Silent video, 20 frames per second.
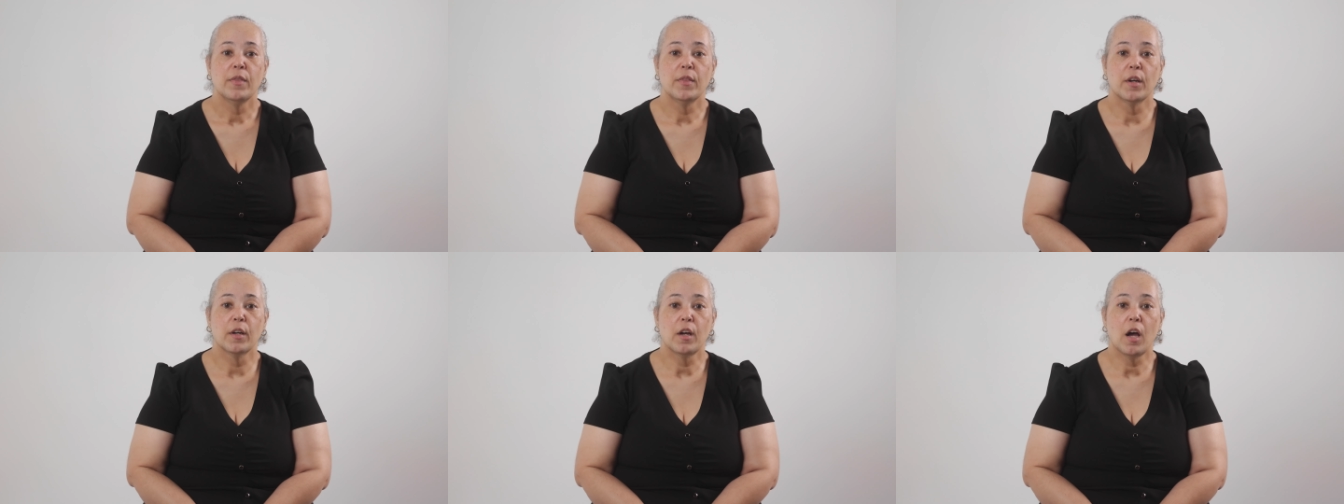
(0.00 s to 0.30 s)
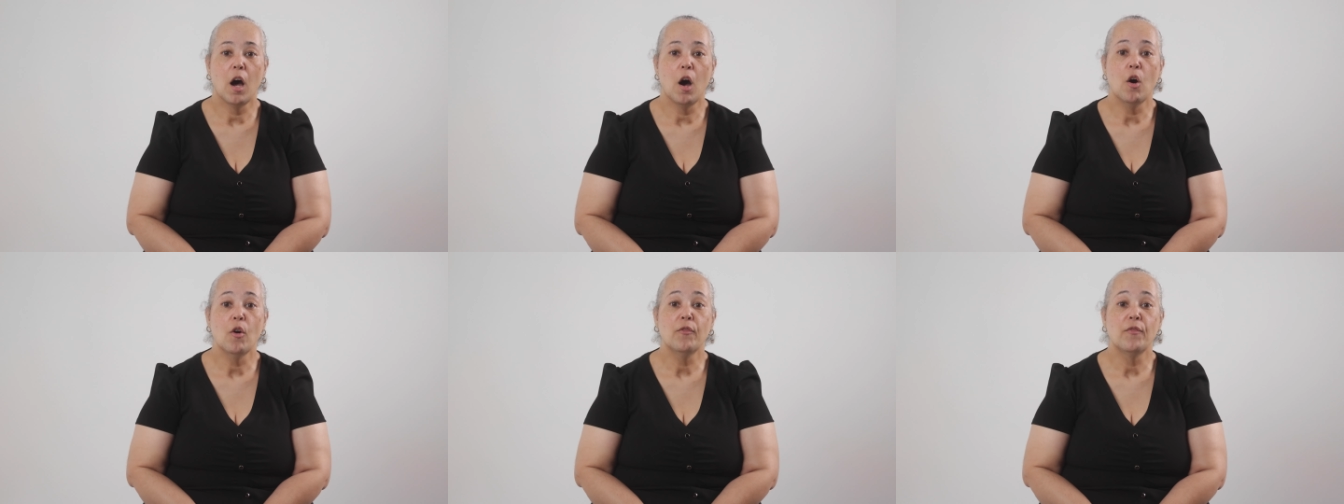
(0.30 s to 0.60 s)
The
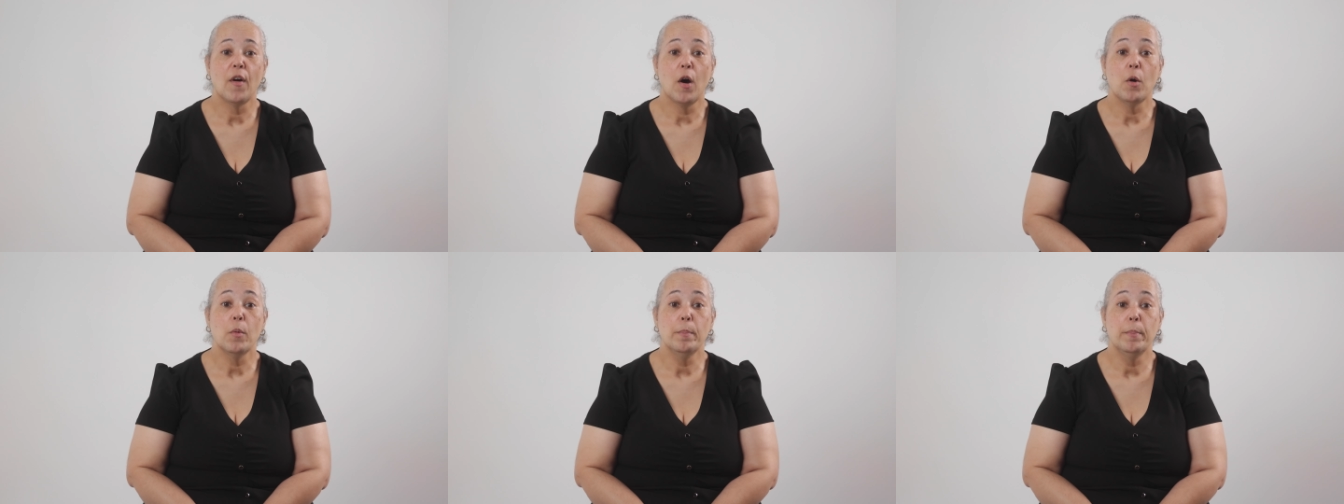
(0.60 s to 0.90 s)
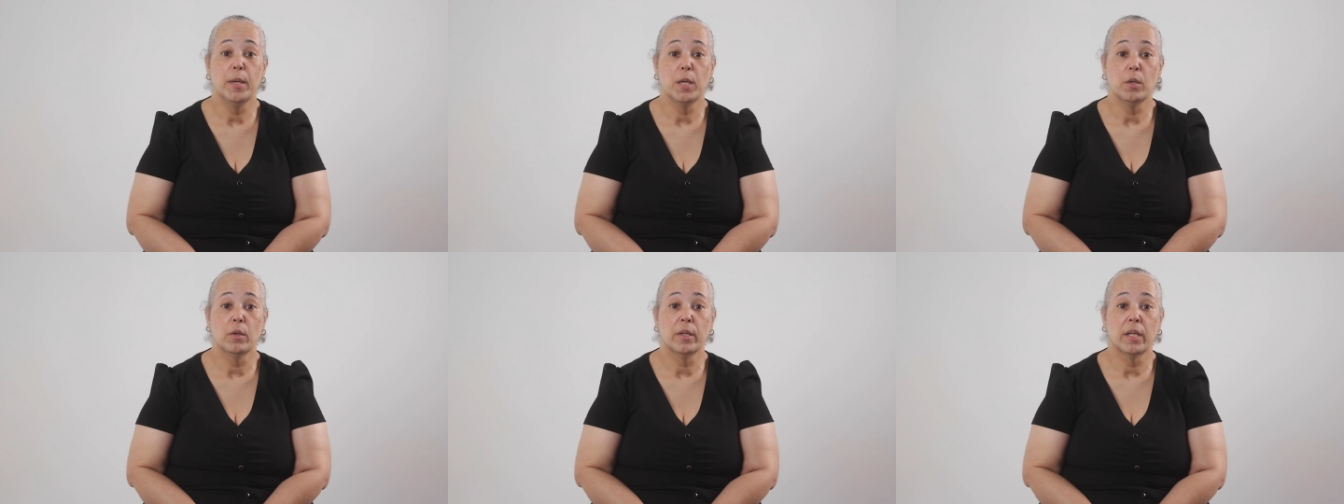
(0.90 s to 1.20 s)

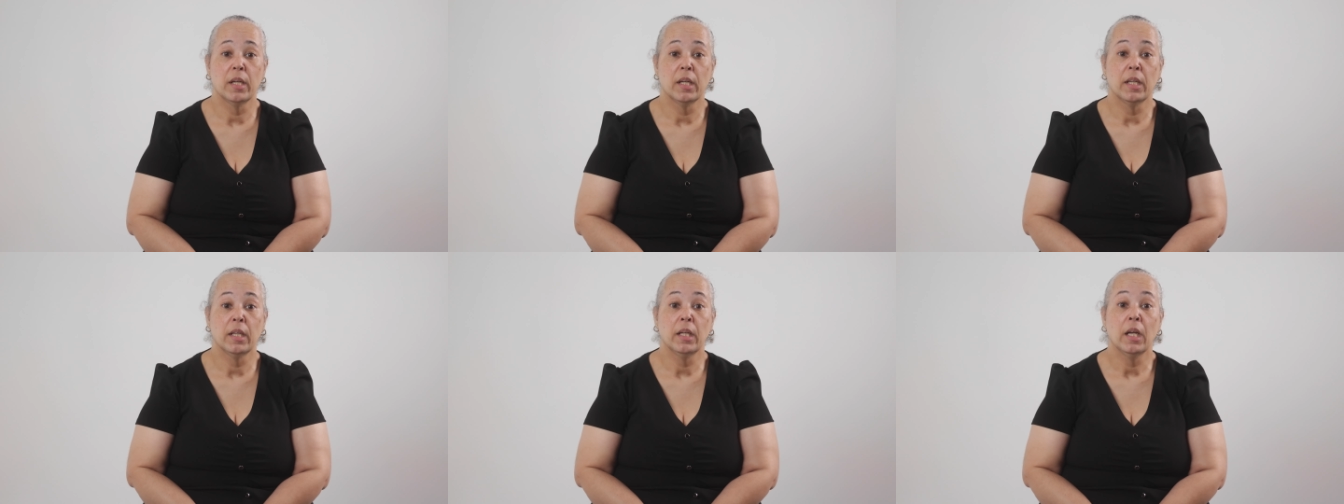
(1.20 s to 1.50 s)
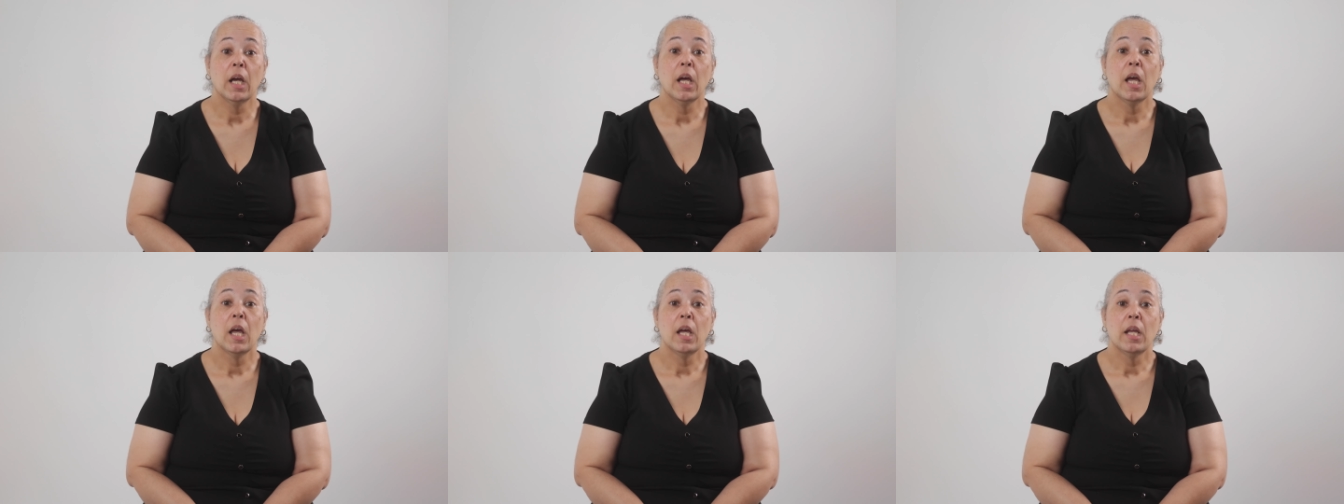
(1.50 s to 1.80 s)
COFO
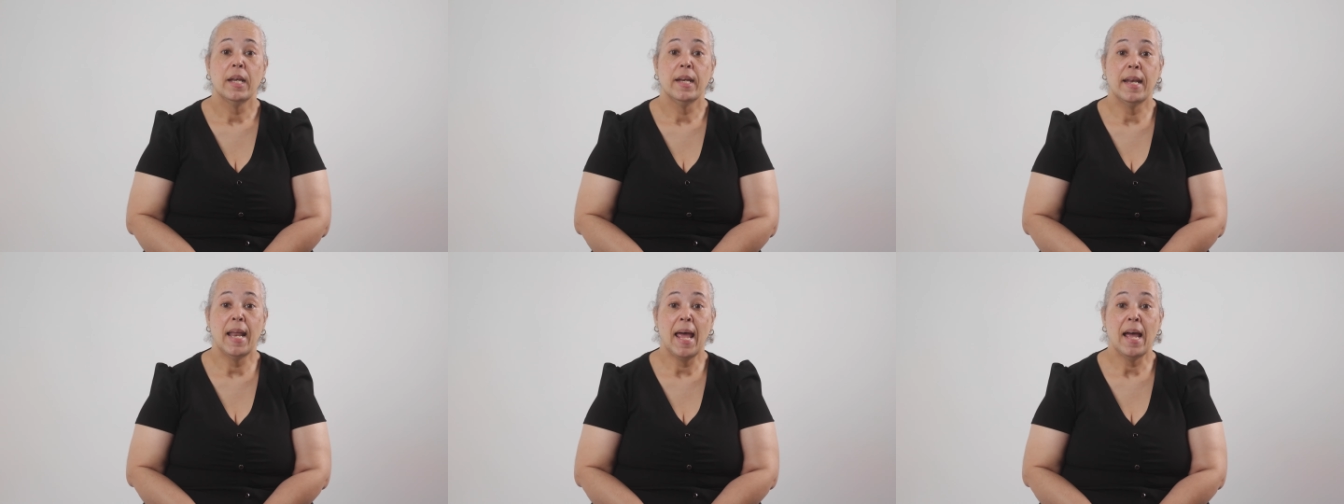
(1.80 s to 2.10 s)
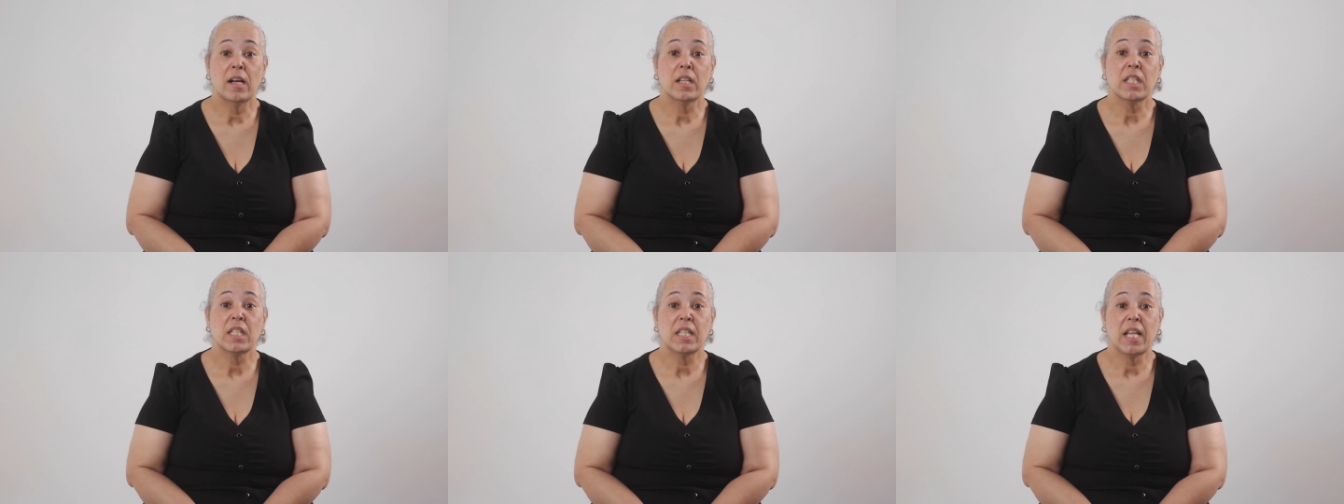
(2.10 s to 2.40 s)
building
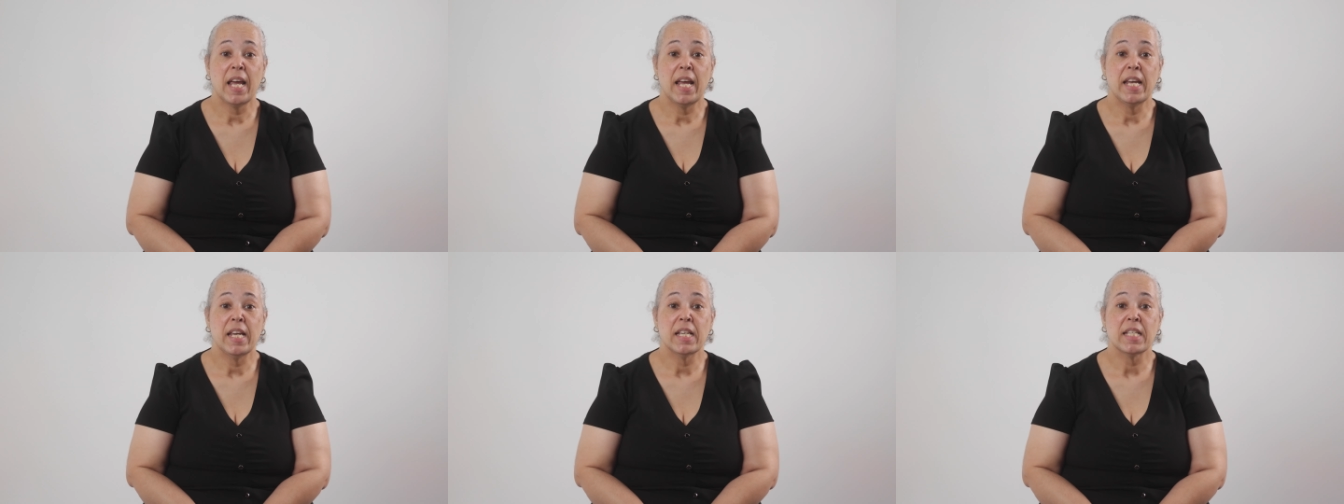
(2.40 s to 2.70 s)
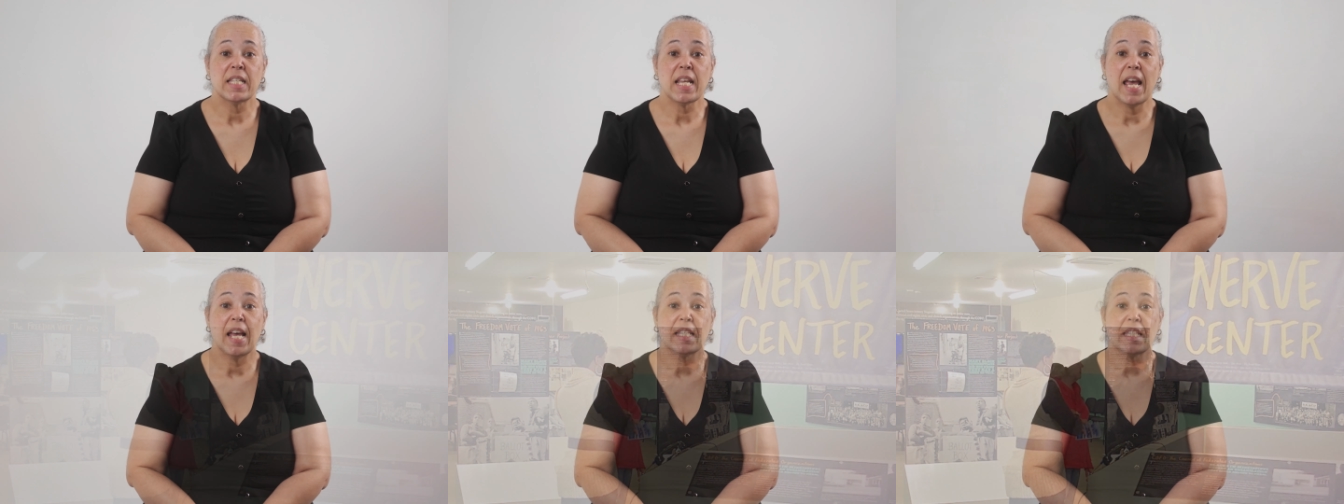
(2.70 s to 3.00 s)
now
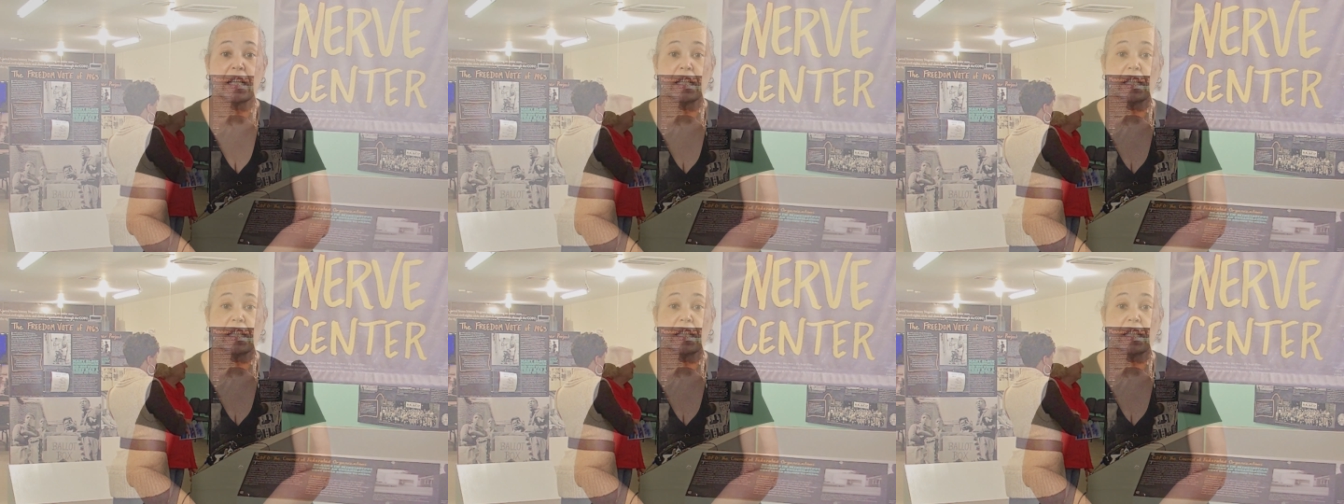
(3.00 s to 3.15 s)
stands as